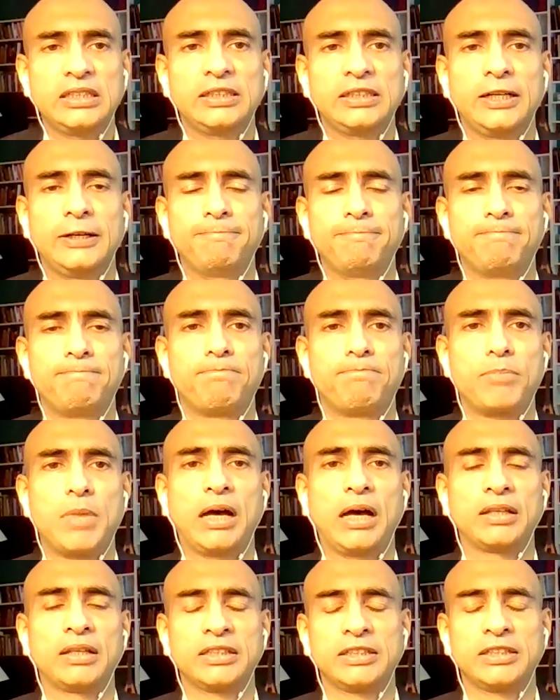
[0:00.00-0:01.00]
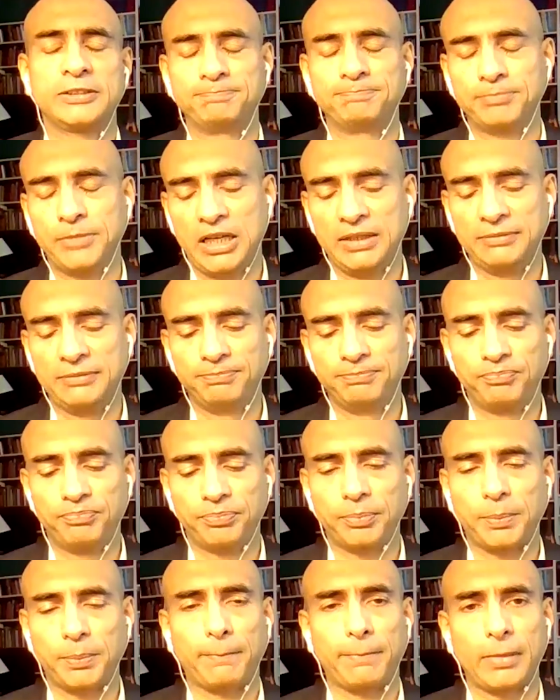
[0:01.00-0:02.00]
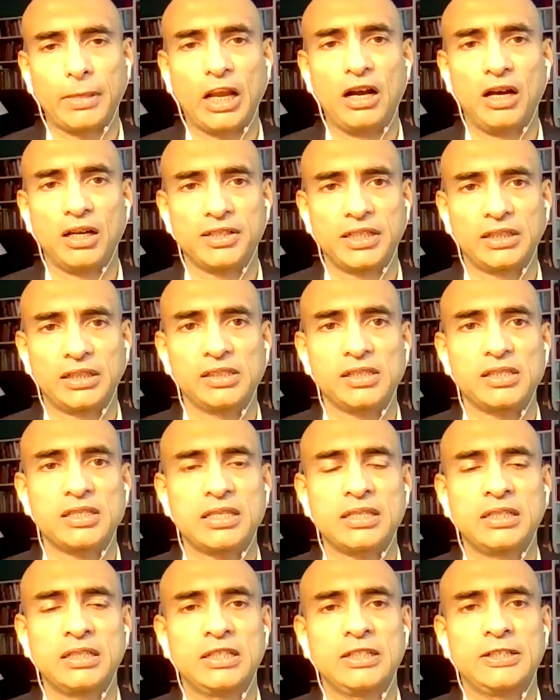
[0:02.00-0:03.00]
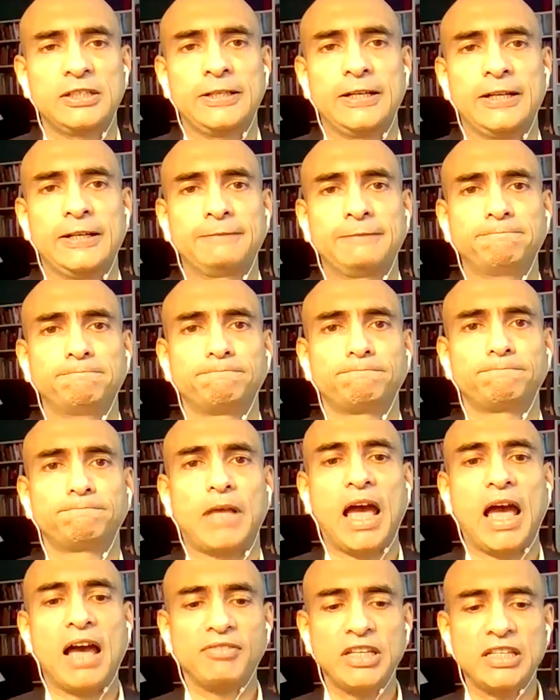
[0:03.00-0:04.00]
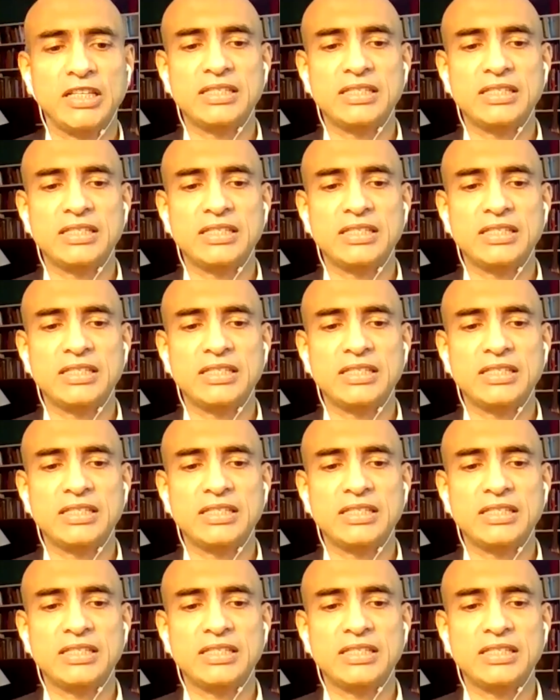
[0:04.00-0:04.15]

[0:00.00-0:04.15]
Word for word: um, other um, articles. Um, having